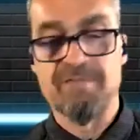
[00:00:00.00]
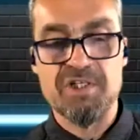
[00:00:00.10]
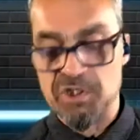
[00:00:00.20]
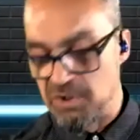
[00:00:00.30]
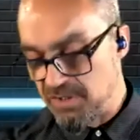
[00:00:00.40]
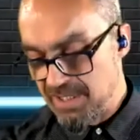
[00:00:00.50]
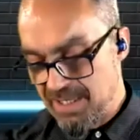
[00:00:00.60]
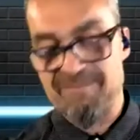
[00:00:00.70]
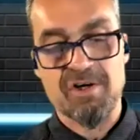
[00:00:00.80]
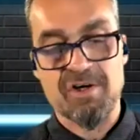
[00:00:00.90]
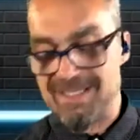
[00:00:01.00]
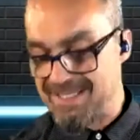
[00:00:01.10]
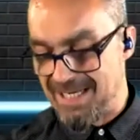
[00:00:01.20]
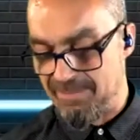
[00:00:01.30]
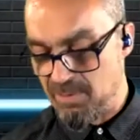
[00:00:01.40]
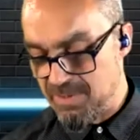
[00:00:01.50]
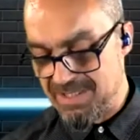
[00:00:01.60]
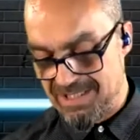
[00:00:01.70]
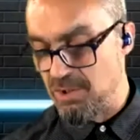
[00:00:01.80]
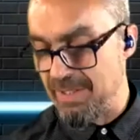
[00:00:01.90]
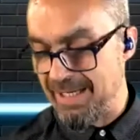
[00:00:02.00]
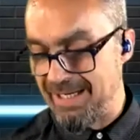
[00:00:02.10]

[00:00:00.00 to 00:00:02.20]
Over to you. Have a great time, and we'll see